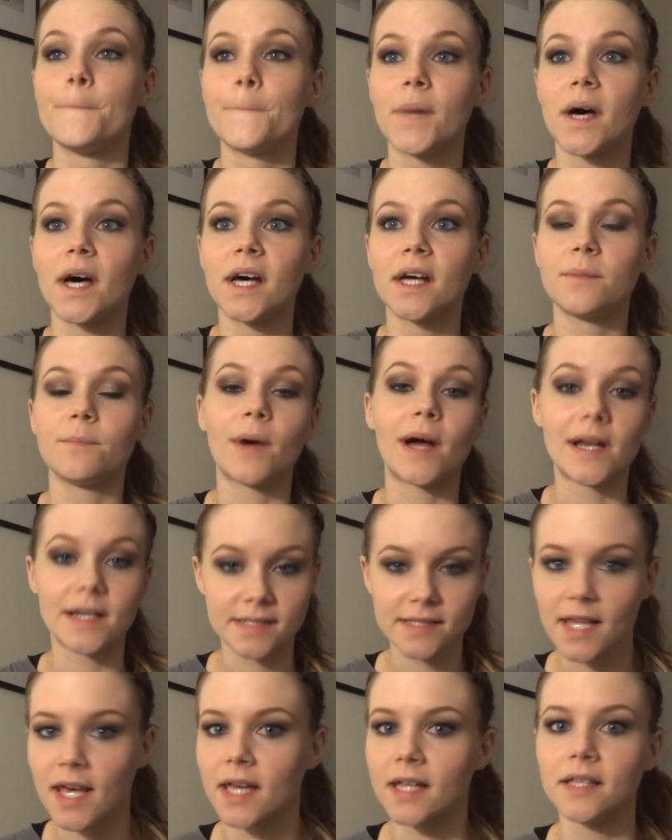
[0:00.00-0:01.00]
But
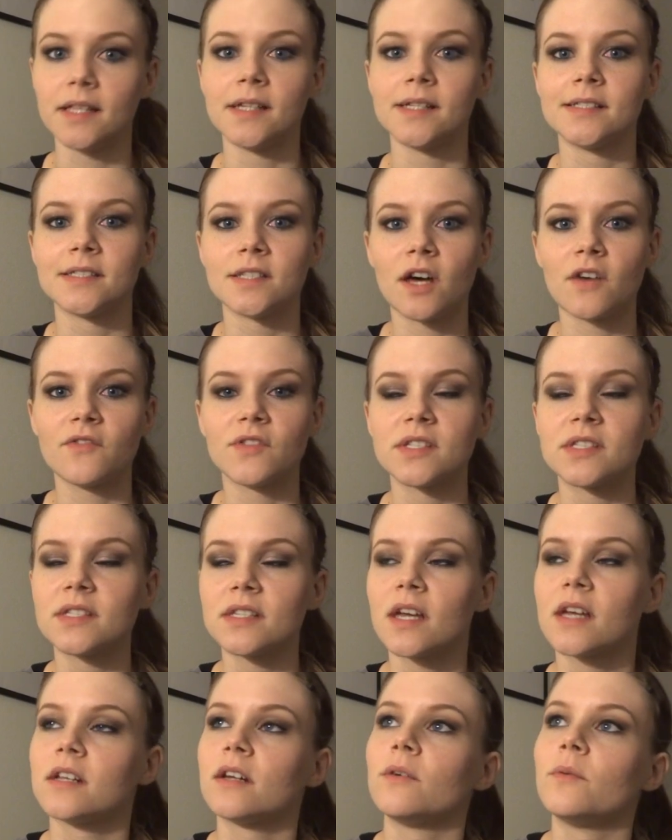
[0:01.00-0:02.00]
minus the aliens,
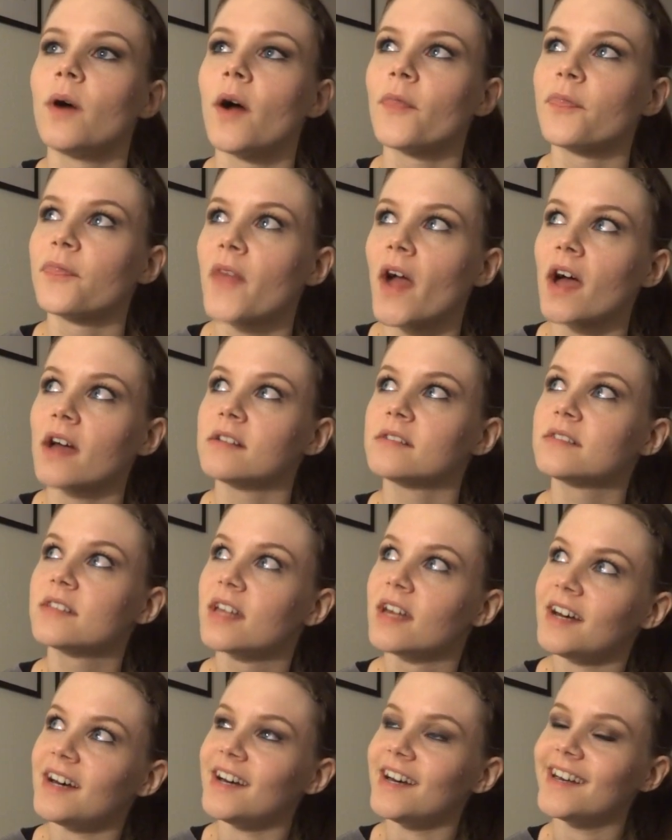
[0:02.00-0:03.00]
obviously I don't want
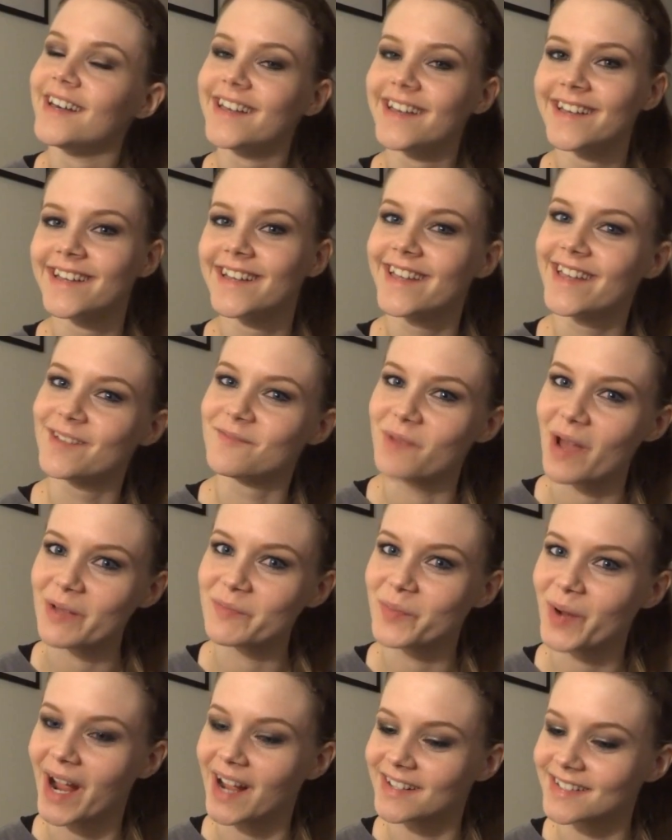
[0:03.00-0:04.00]
that in my
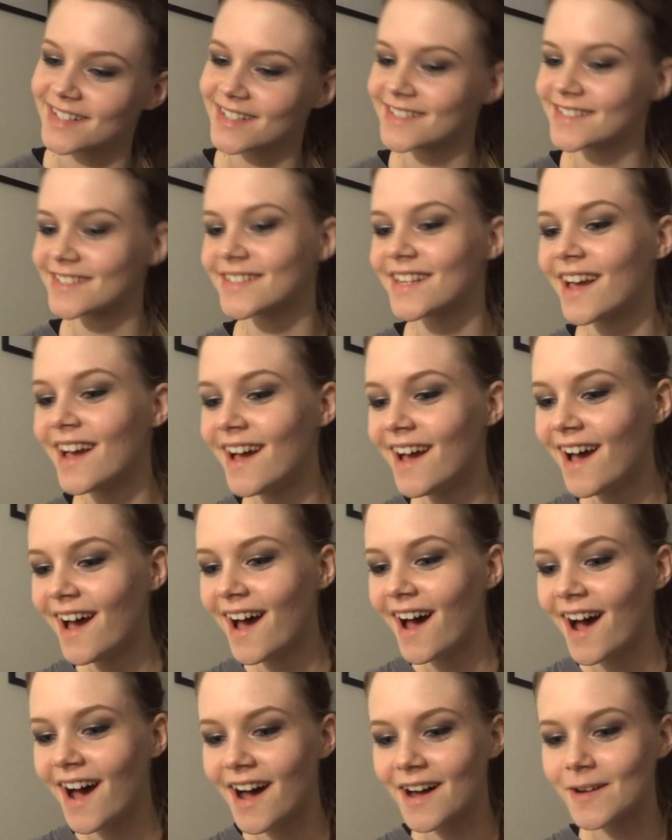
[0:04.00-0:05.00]
practice.
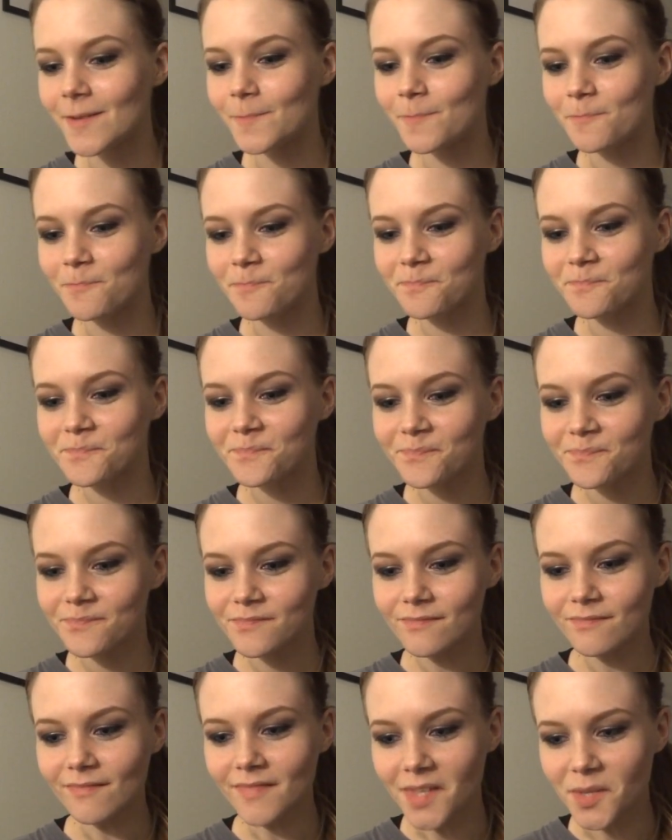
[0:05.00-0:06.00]
Um,
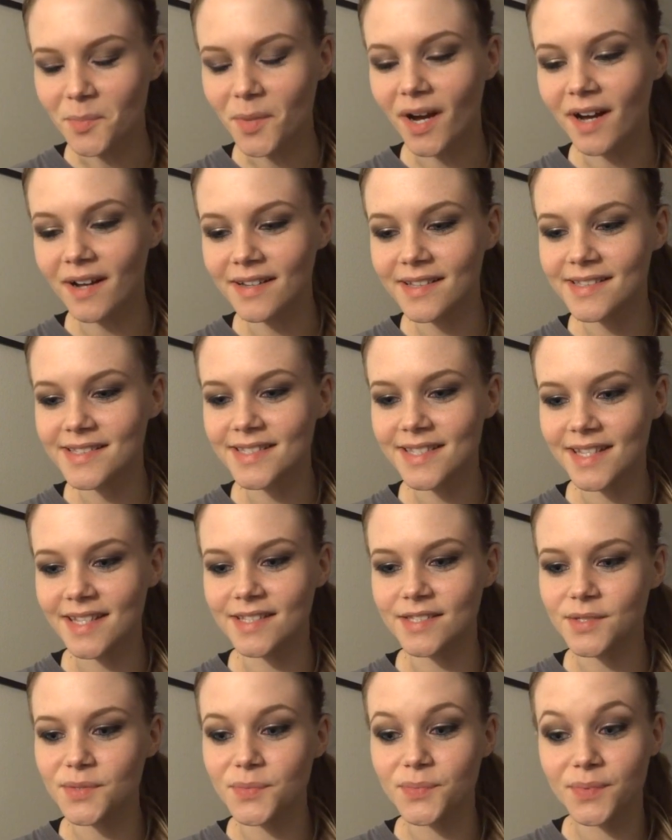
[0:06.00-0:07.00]
But honestly,
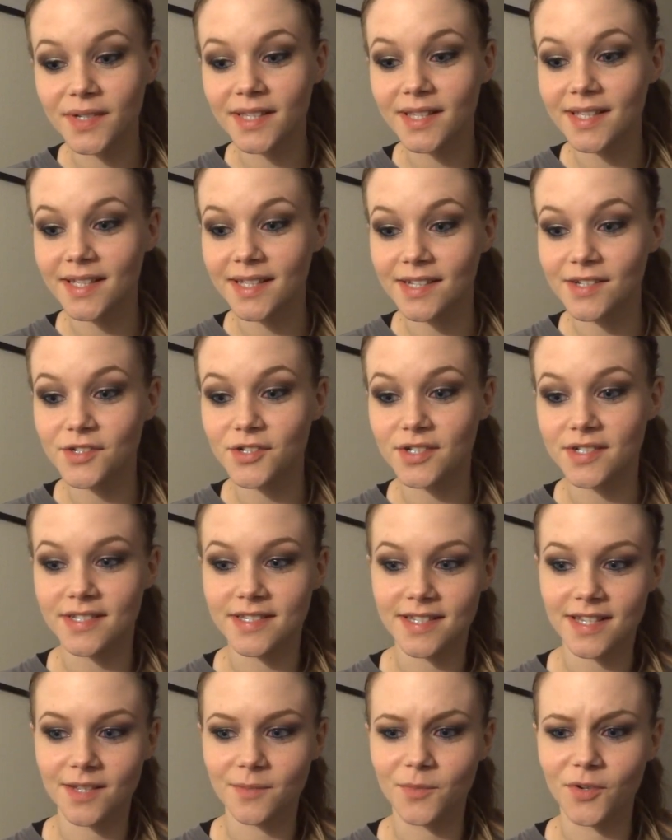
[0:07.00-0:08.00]
it's a really
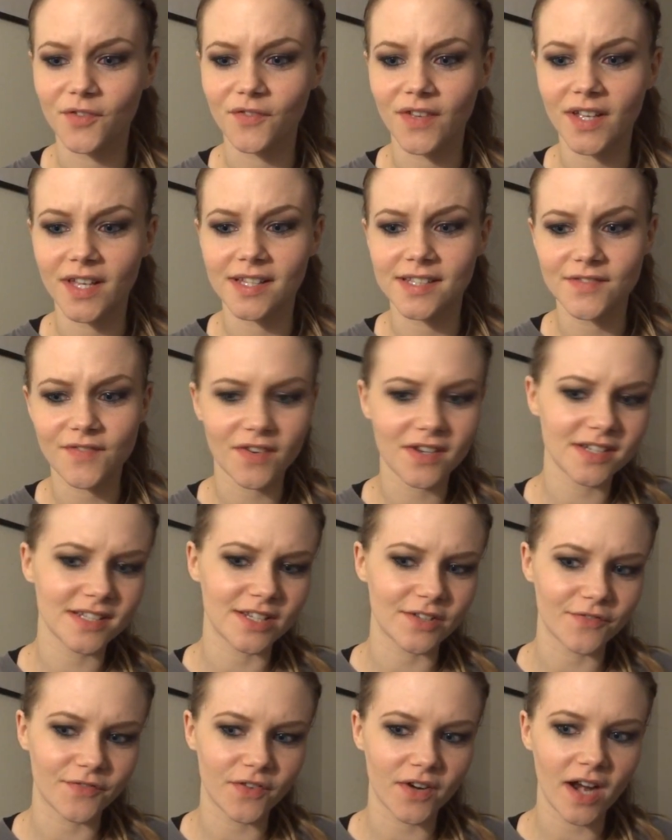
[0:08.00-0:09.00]
interesting movie. It's very
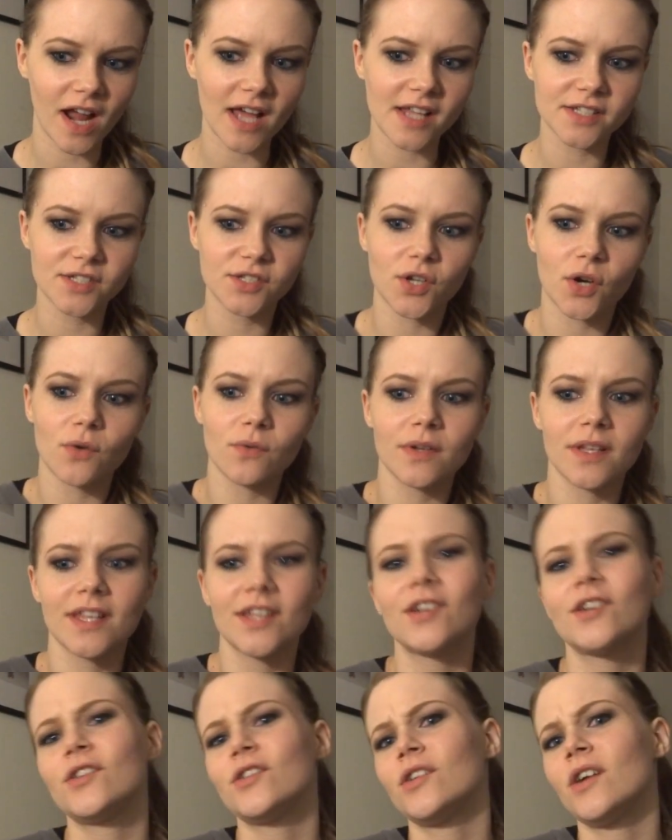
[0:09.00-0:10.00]
different. I don't
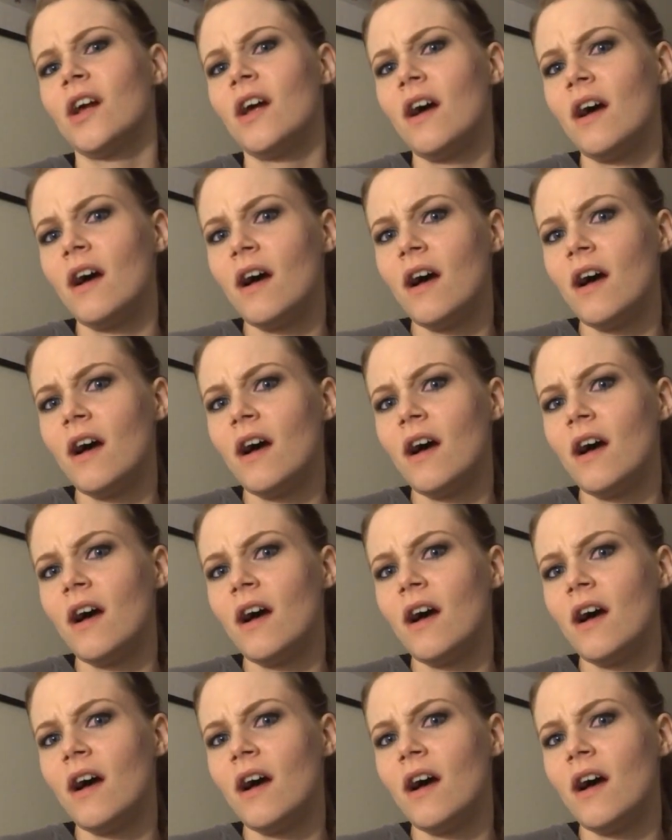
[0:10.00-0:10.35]
hear...